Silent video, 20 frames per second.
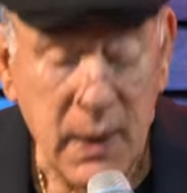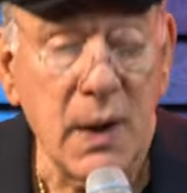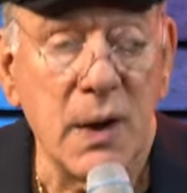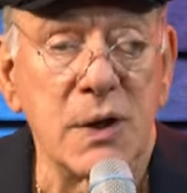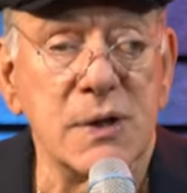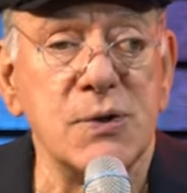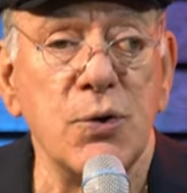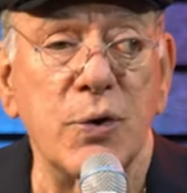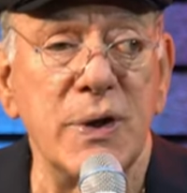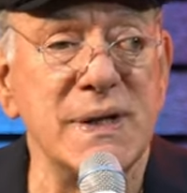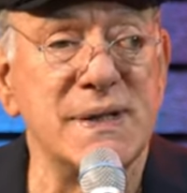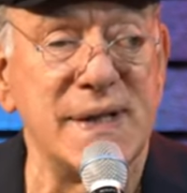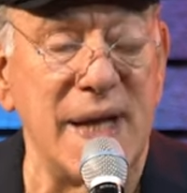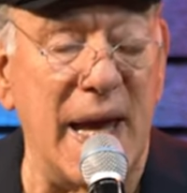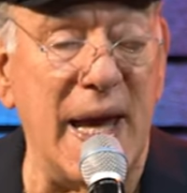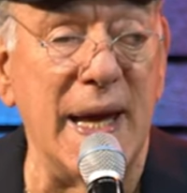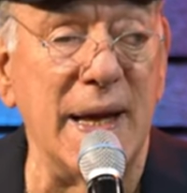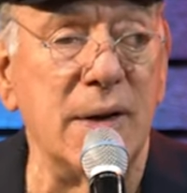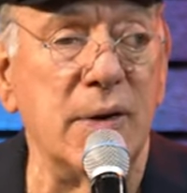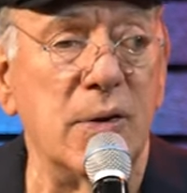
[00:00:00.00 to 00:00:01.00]
So his
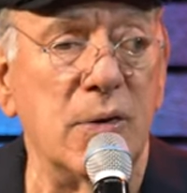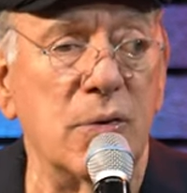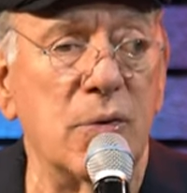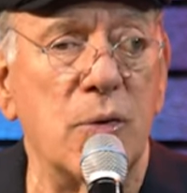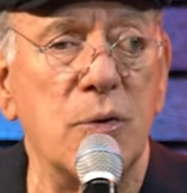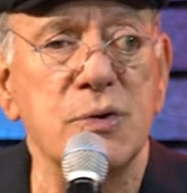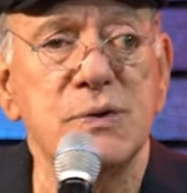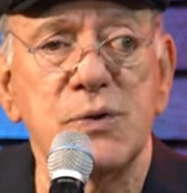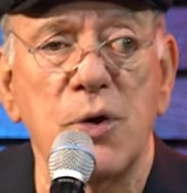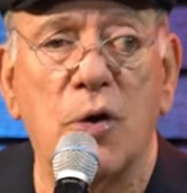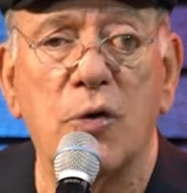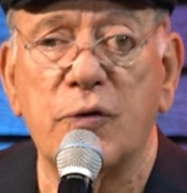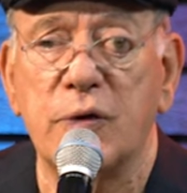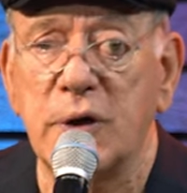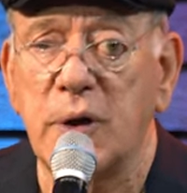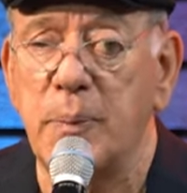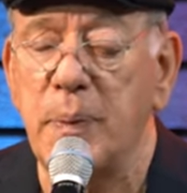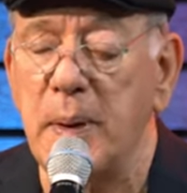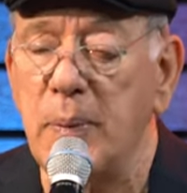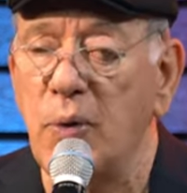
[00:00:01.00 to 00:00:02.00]
anger was over
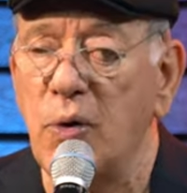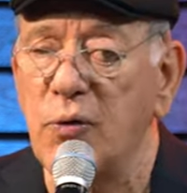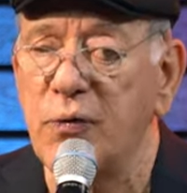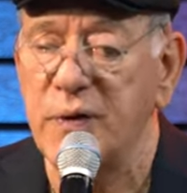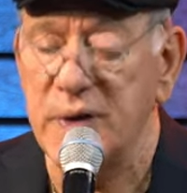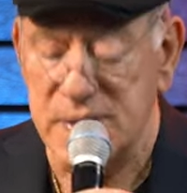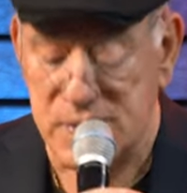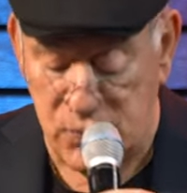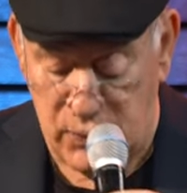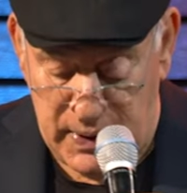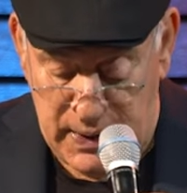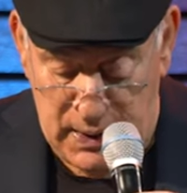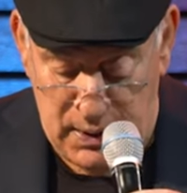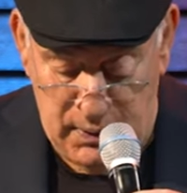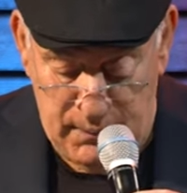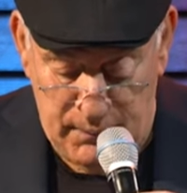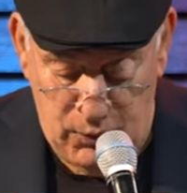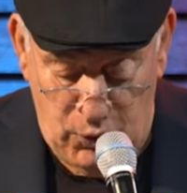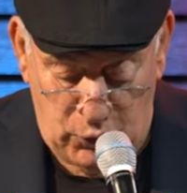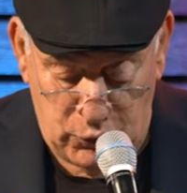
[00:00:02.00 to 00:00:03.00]
the people of Israel,
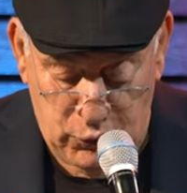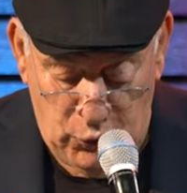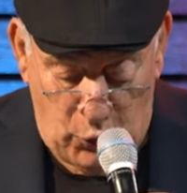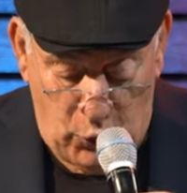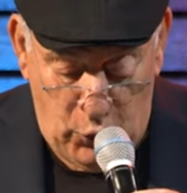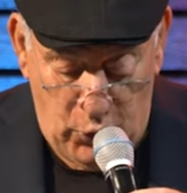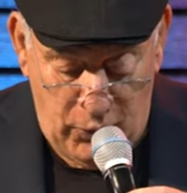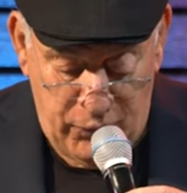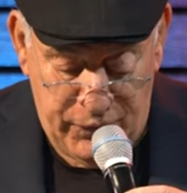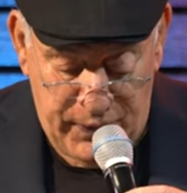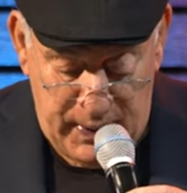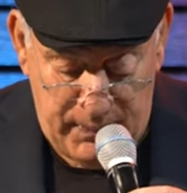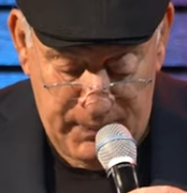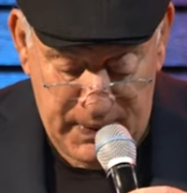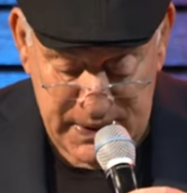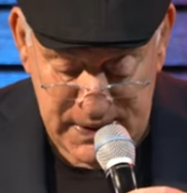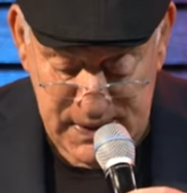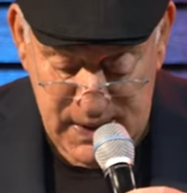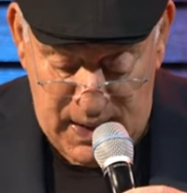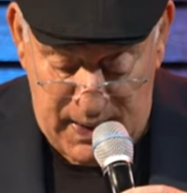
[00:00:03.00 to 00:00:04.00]
not all of them,
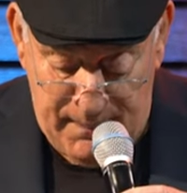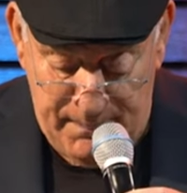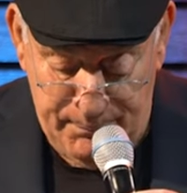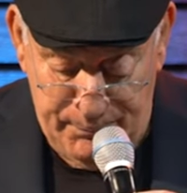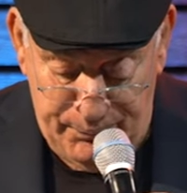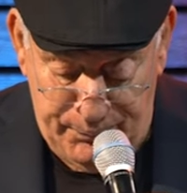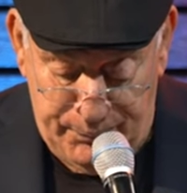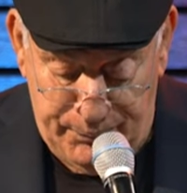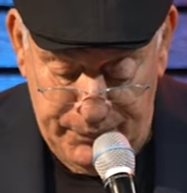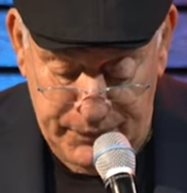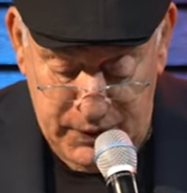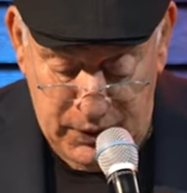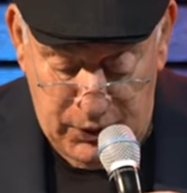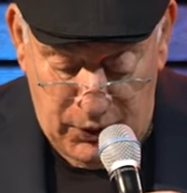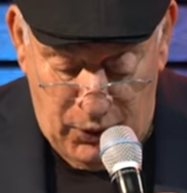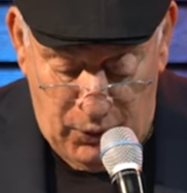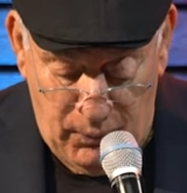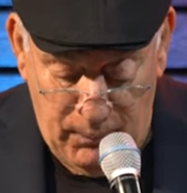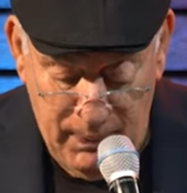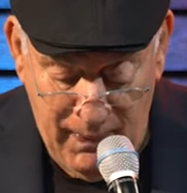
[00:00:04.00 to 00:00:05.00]
but some, you
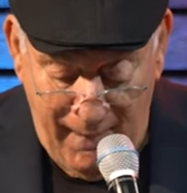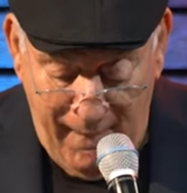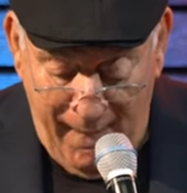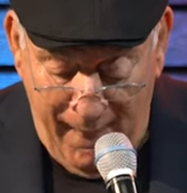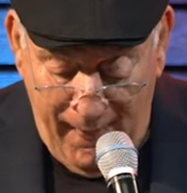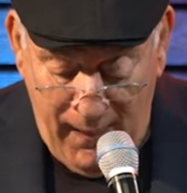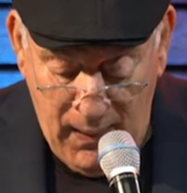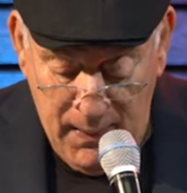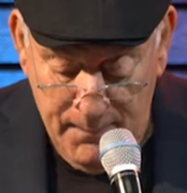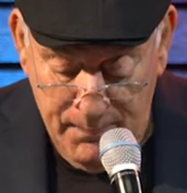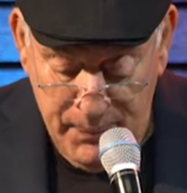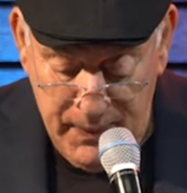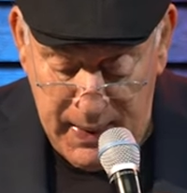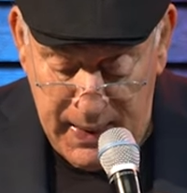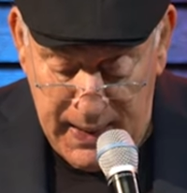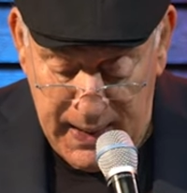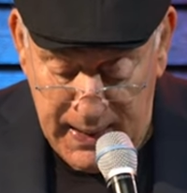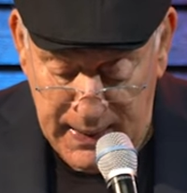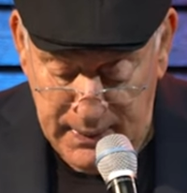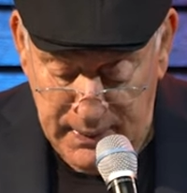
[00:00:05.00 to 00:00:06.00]
know.
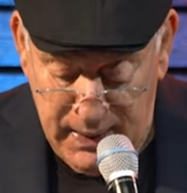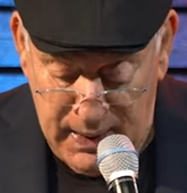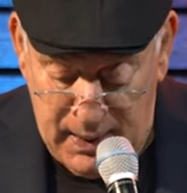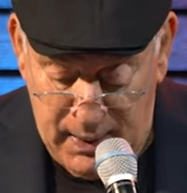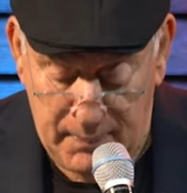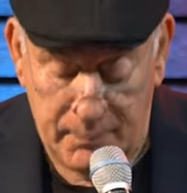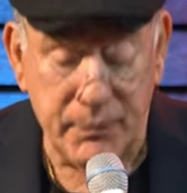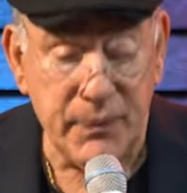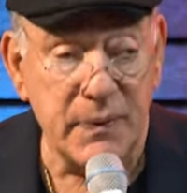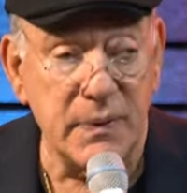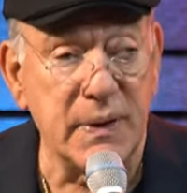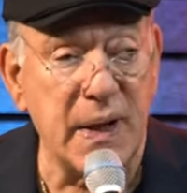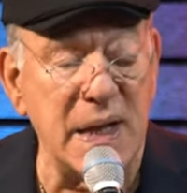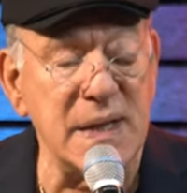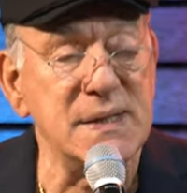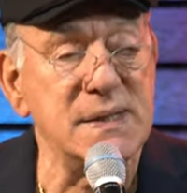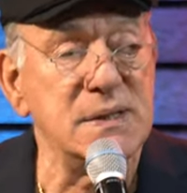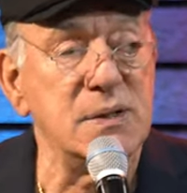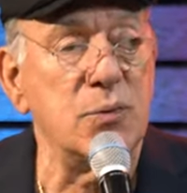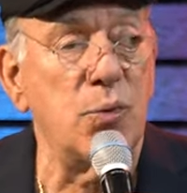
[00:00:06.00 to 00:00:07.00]
And
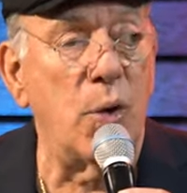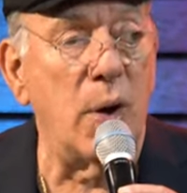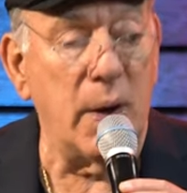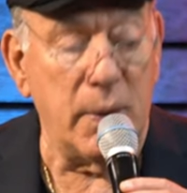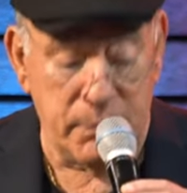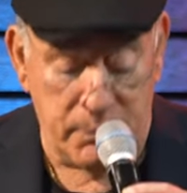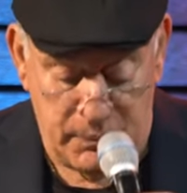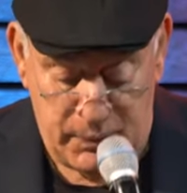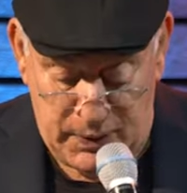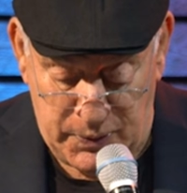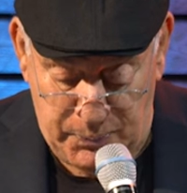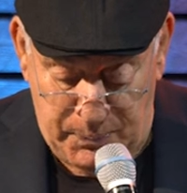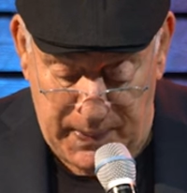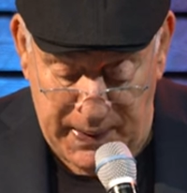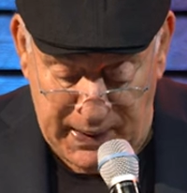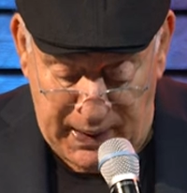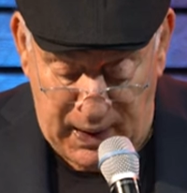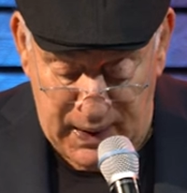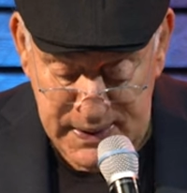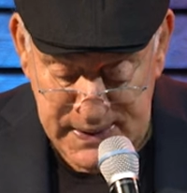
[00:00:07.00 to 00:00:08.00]
that's what
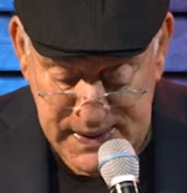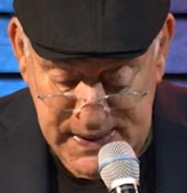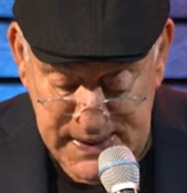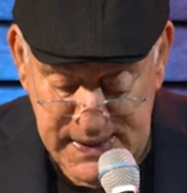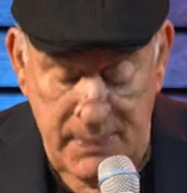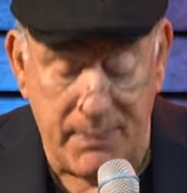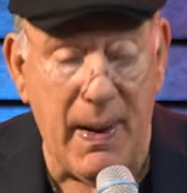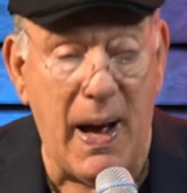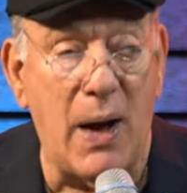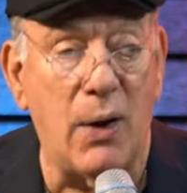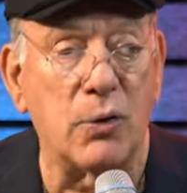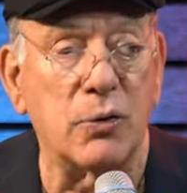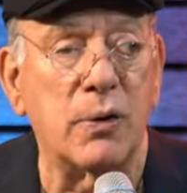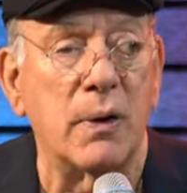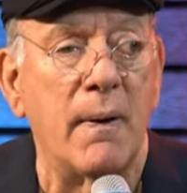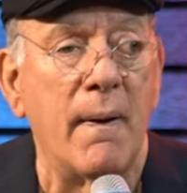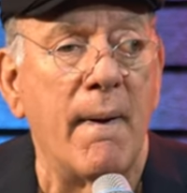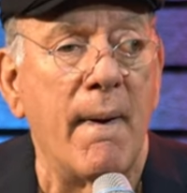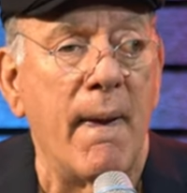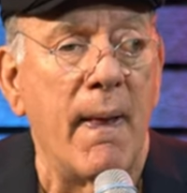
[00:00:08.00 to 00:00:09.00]
Pinchas is about.
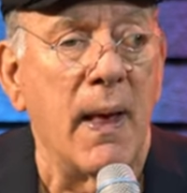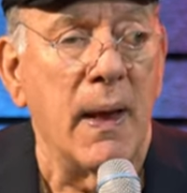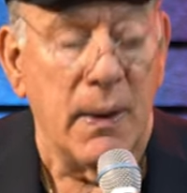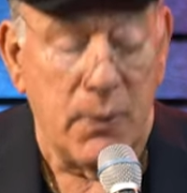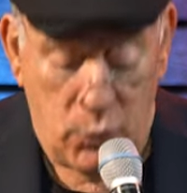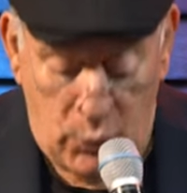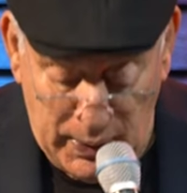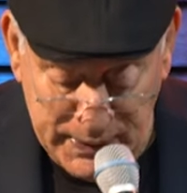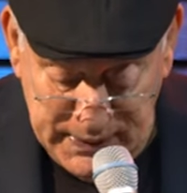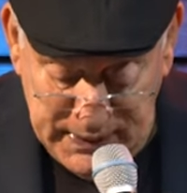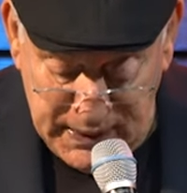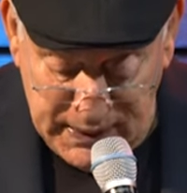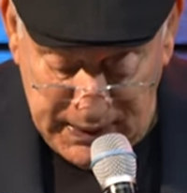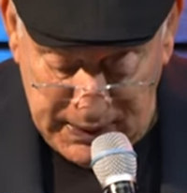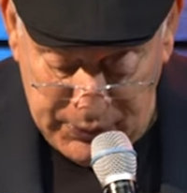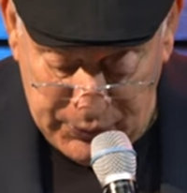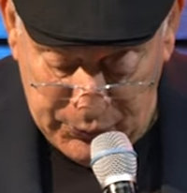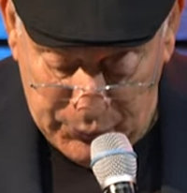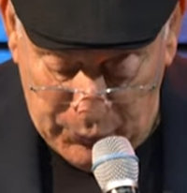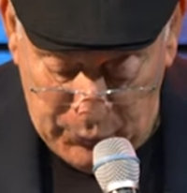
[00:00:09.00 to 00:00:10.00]
What did
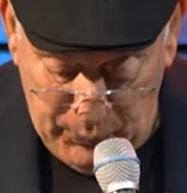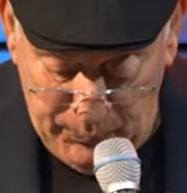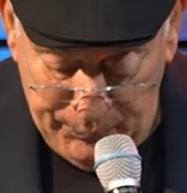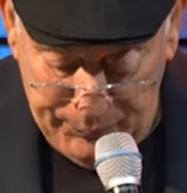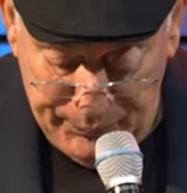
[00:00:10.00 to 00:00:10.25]
he do?